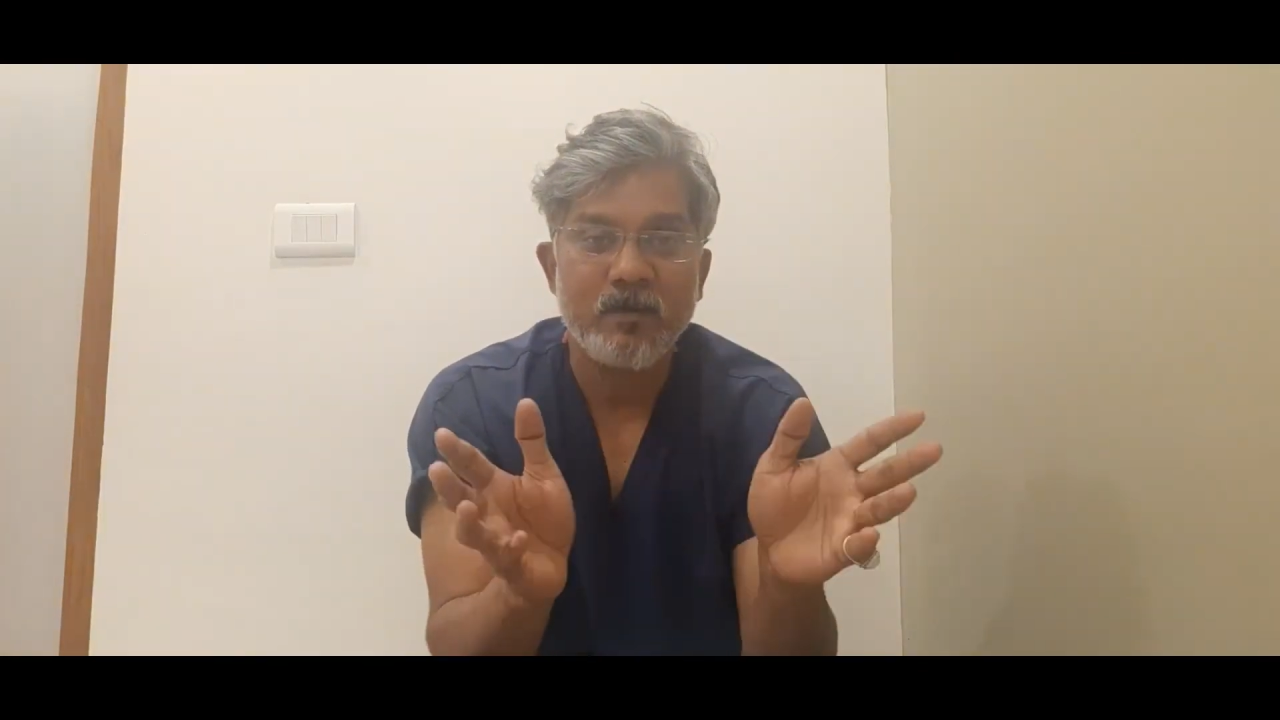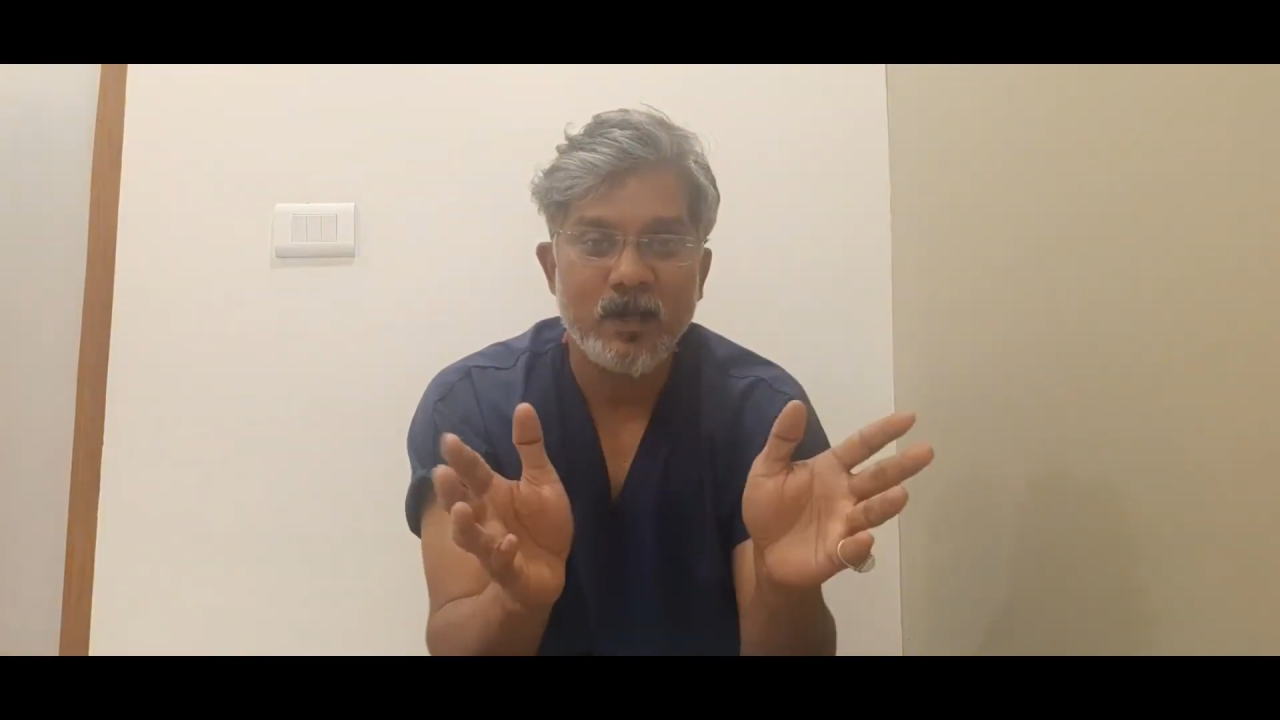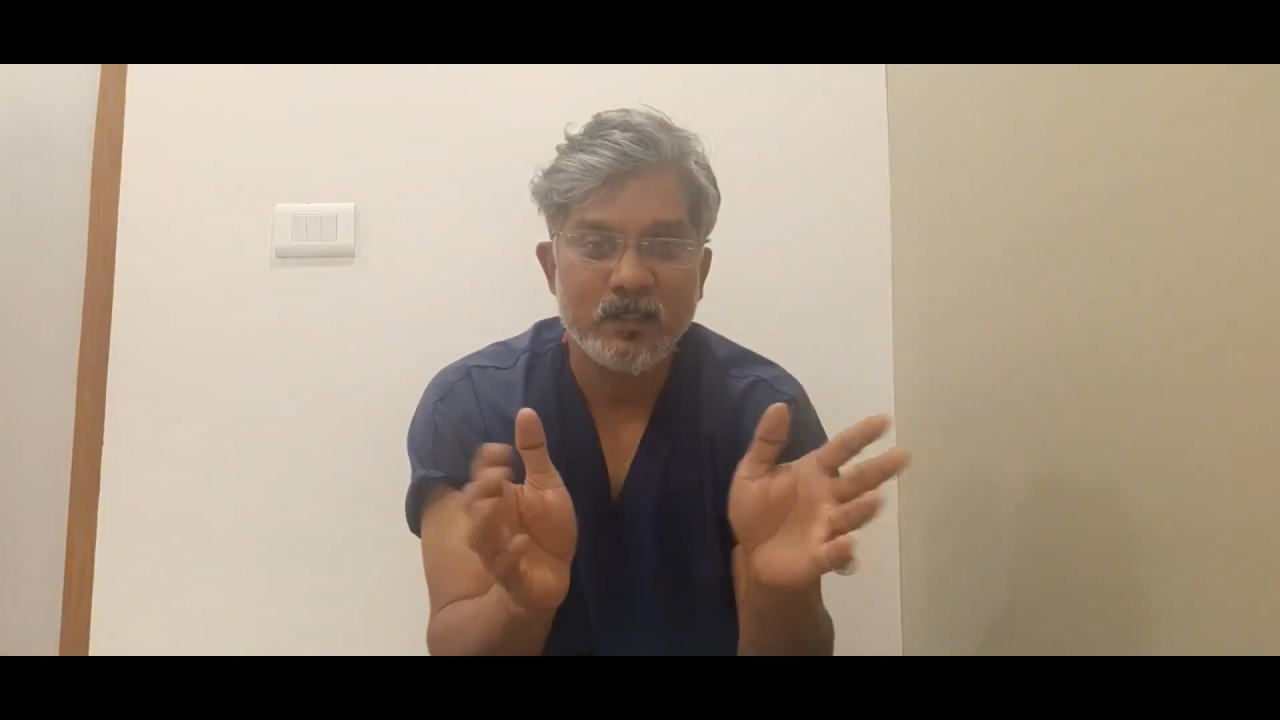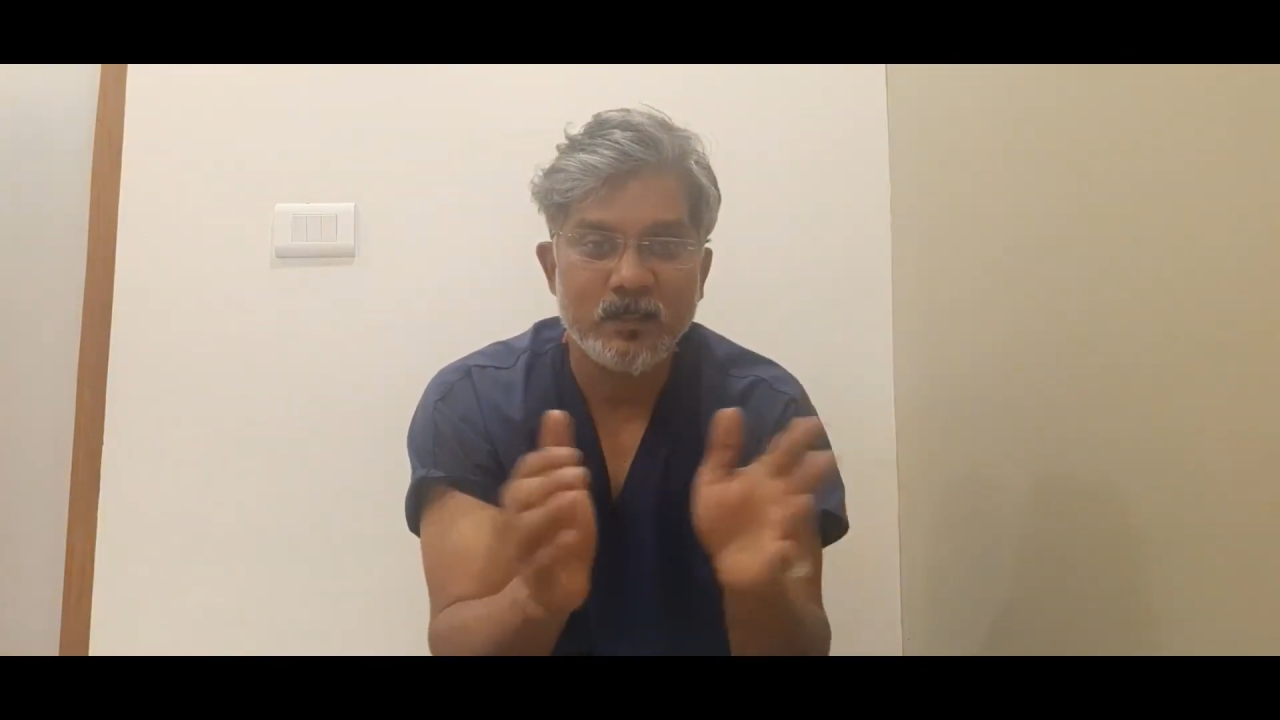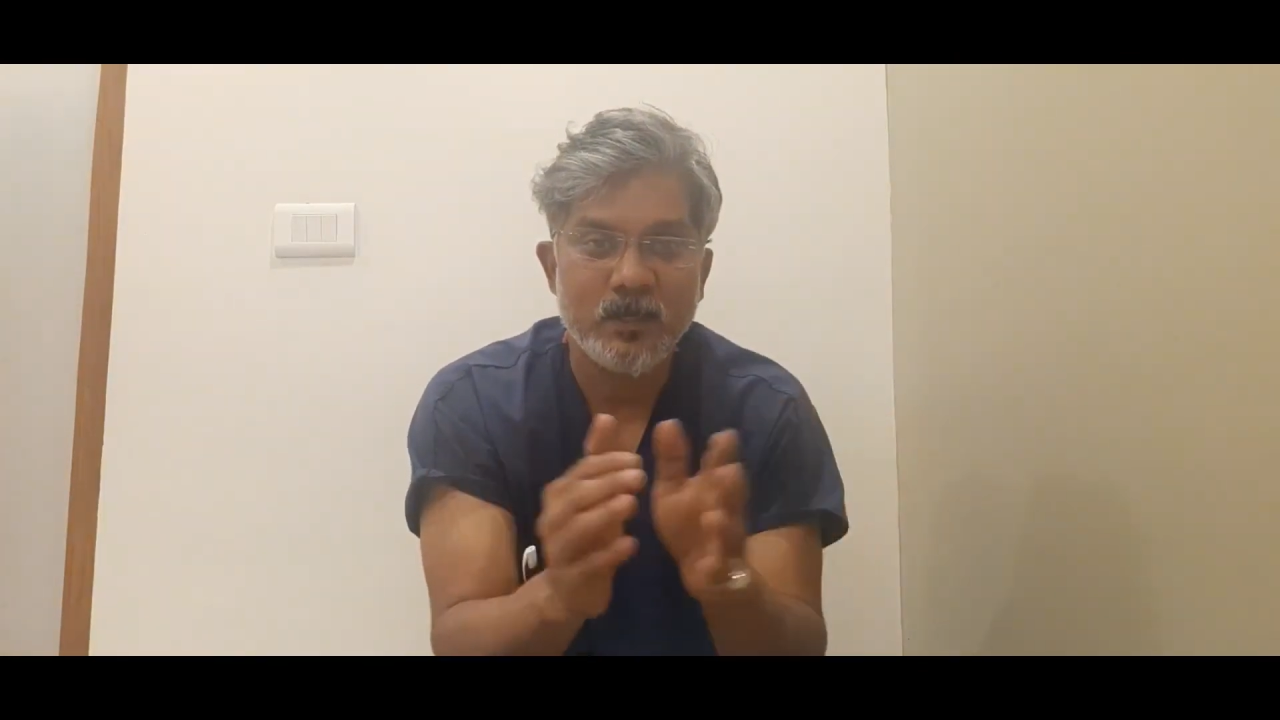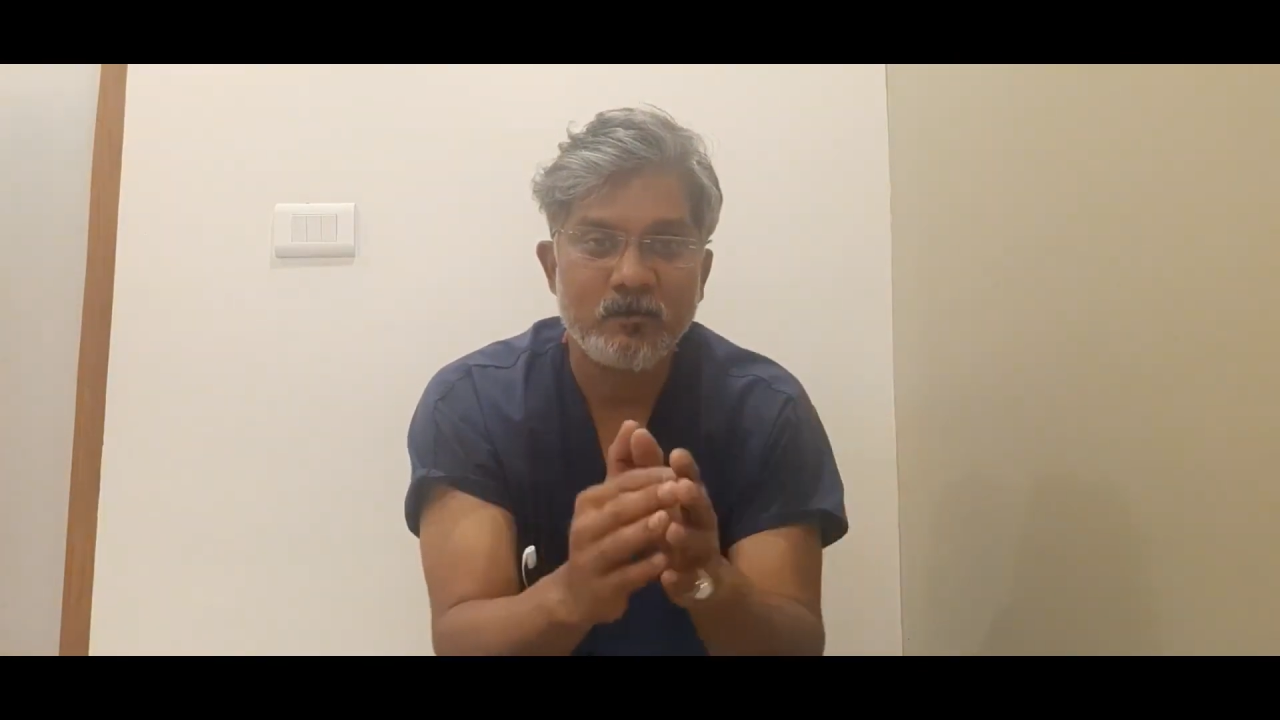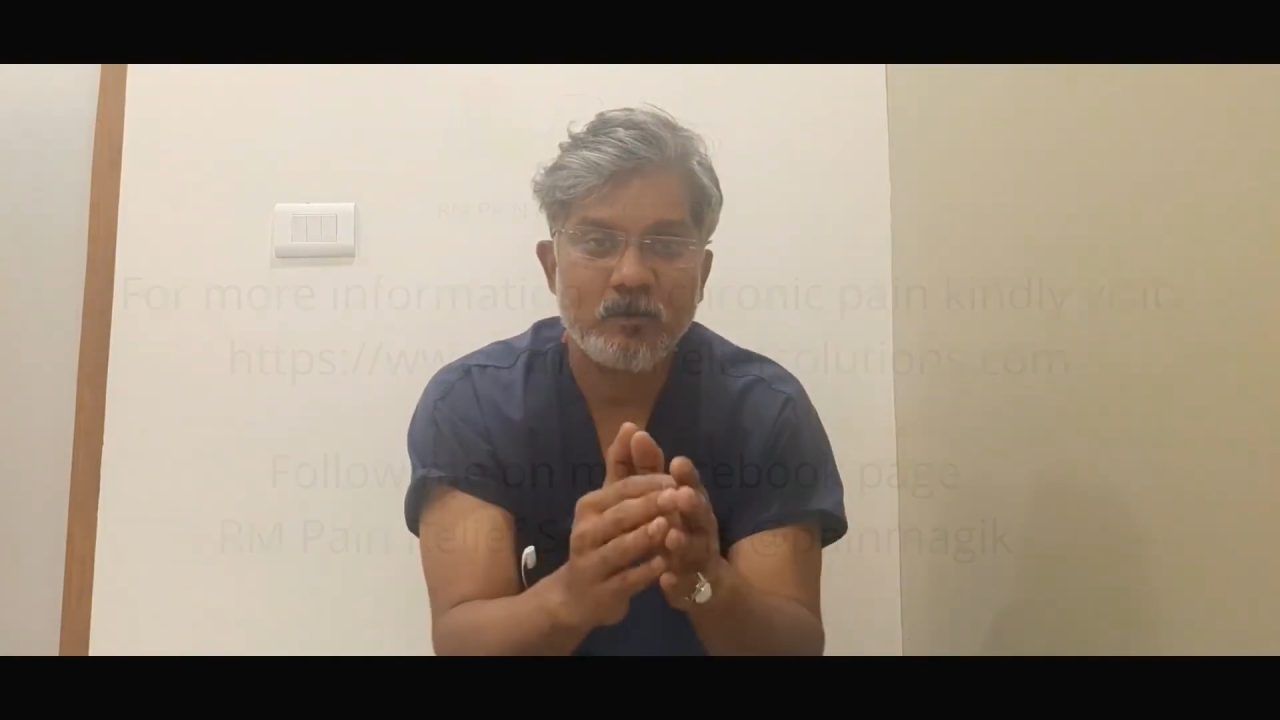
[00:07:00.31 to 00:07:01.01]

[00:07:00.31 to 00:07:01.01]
flags that I've